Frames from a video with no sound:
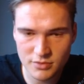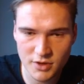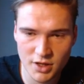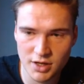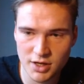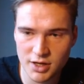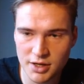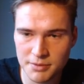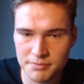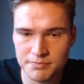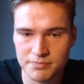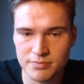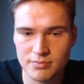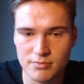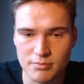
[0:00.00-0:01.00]

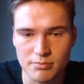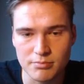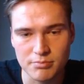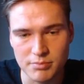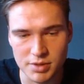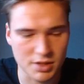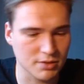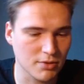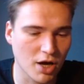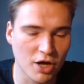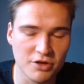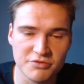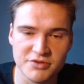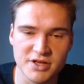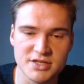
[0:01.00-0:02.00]
Um, But
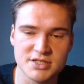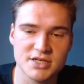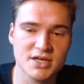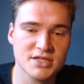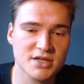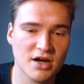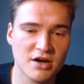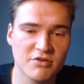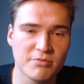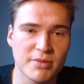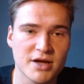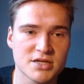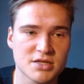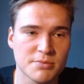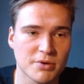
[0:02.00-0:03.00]
all of this is kind of
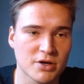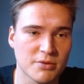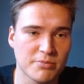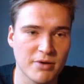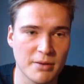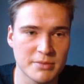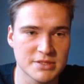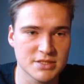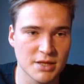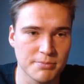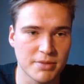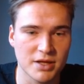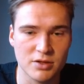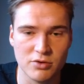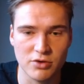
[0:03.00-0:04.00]
based upon the premise that
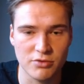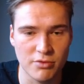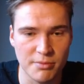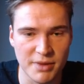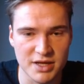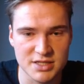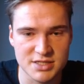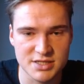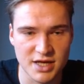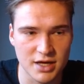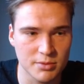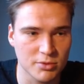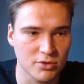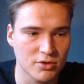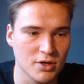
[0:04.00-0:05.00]
Bitcoin remains
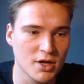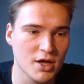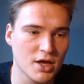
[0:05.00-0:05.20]
stable.